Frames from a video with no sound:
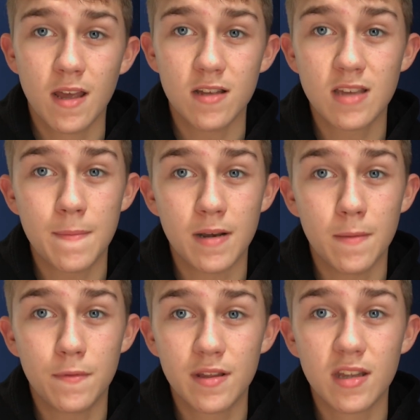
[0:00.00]
I was keeping
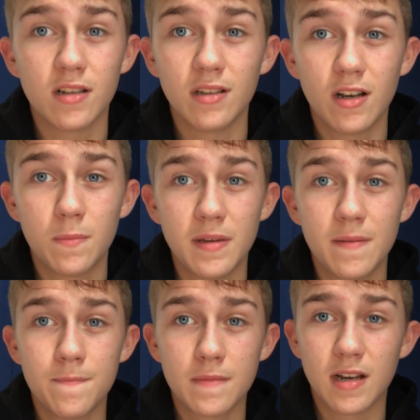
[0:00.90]
up with it a little
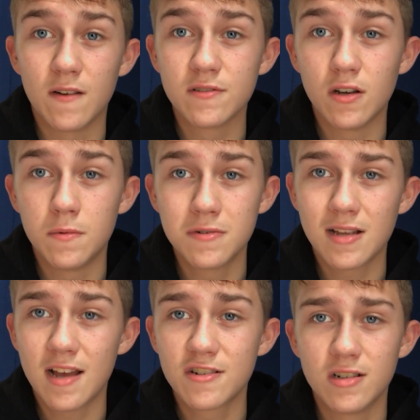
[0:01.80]
bit, and I was almost
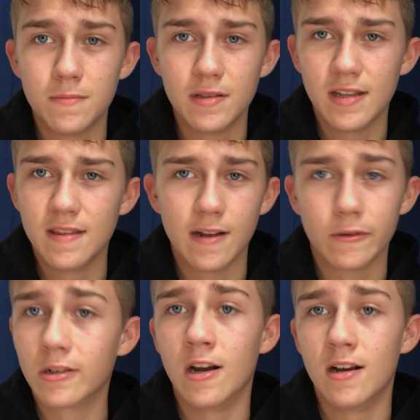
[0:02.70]
catching it, but then they
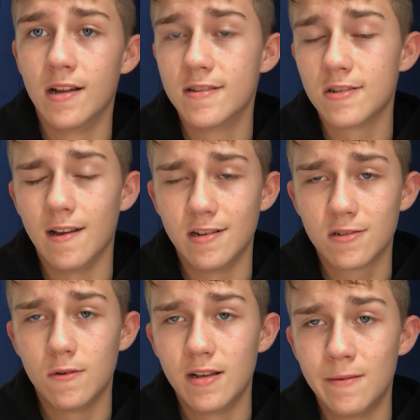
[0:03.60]
were gone, so I
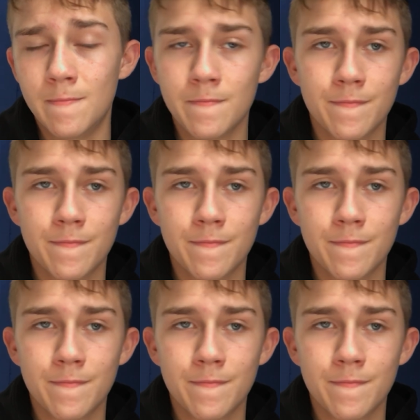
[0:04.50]
just quit.